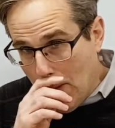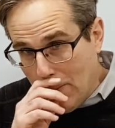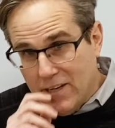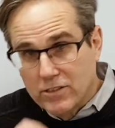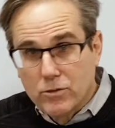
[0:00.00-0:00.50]

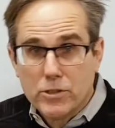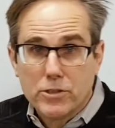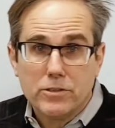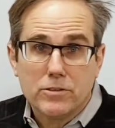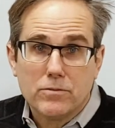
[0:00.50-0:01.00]
Next
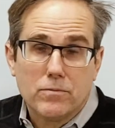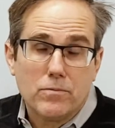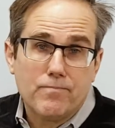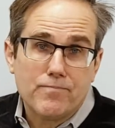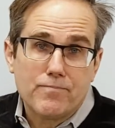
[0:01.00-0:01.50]
question is,
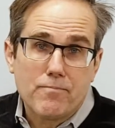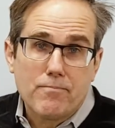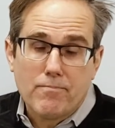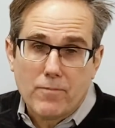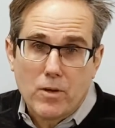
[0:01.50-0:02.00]

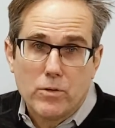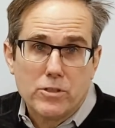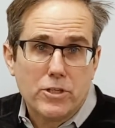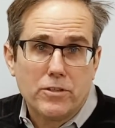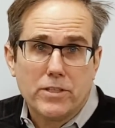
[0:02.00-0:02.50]
what are
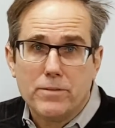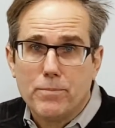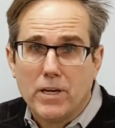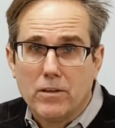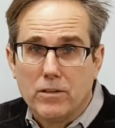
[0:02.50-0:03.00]
generally in
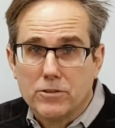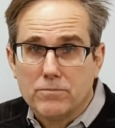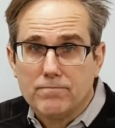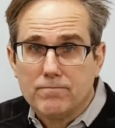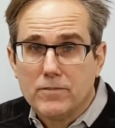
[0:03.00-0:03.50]
bylaws?
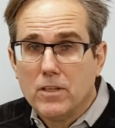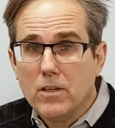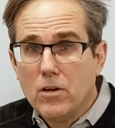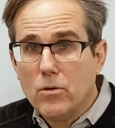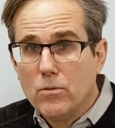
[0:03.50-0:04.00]

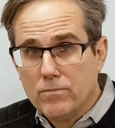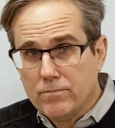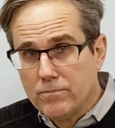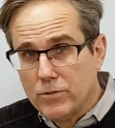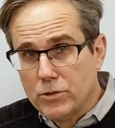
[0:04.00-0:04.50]

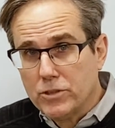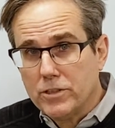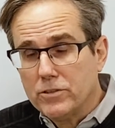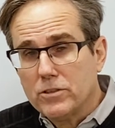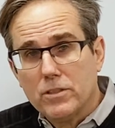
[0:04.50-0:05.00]
First thing
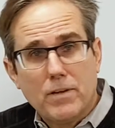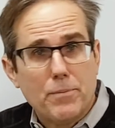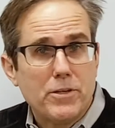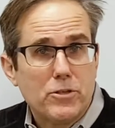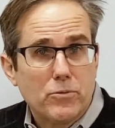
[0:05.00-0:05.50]
is, how
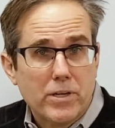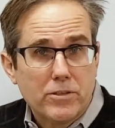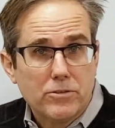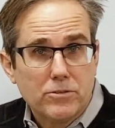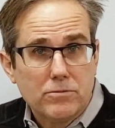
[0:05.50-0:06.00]
many
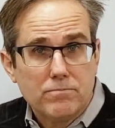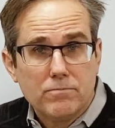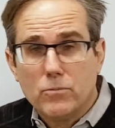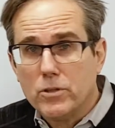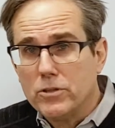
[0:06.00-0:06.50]
directors?
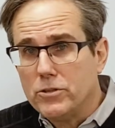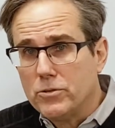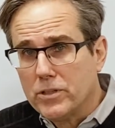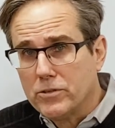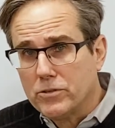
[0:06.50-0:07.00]
What are the
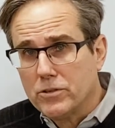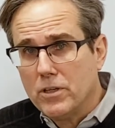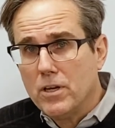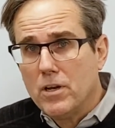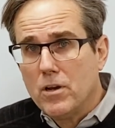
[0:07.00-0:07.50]
directors'
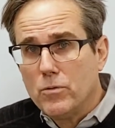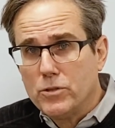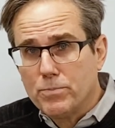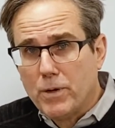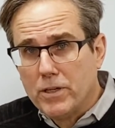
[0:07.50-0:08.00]

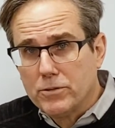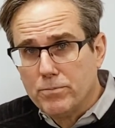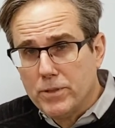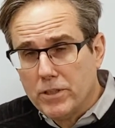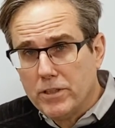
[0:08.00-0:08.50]

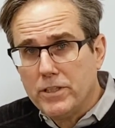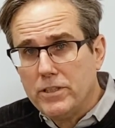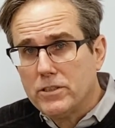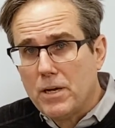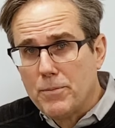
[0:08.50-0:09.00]

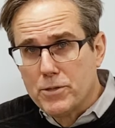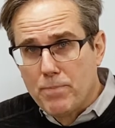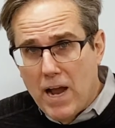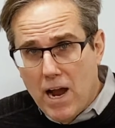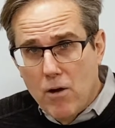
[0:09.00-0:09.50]
responsibilities? How much
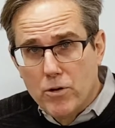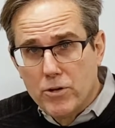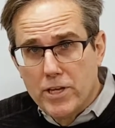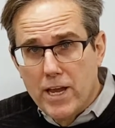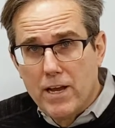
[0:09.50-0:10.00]
power do
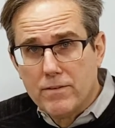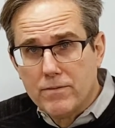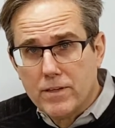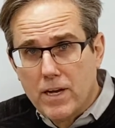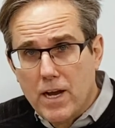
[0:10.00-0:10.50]
they have,
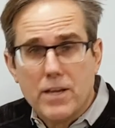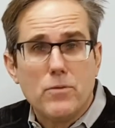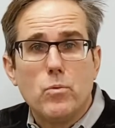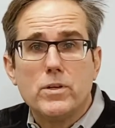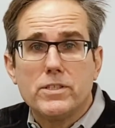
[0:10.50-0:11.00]
i.e.
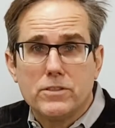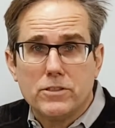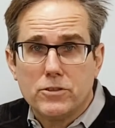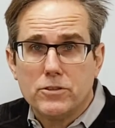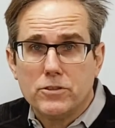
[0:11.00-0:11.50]
what
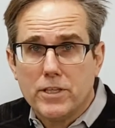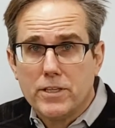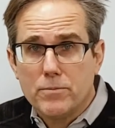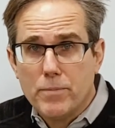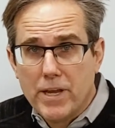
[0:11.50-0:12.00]
decisions they
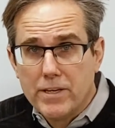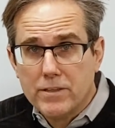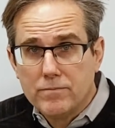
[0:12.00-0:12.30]
can make?